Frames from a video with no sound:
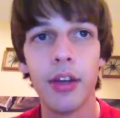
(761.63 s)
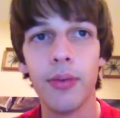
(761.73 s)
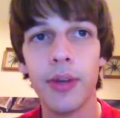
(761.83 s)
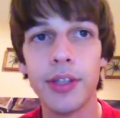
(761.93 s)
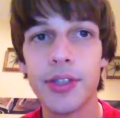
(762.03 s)

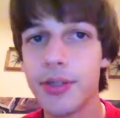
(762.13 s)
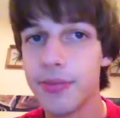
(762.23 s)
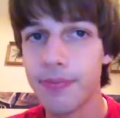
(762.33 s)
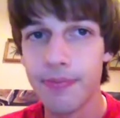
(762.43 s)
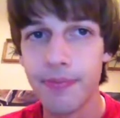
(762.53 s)
which,
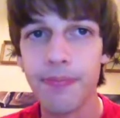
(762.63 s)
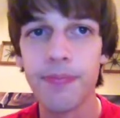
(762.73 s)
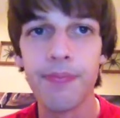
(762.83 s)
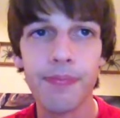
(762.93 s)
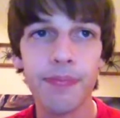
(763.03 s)

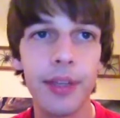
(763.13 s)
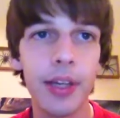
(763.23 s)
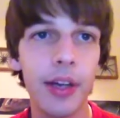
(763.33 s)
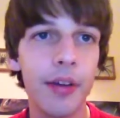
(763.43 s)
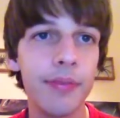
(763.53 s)
you
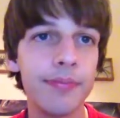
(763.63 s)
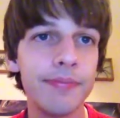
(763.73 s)
know,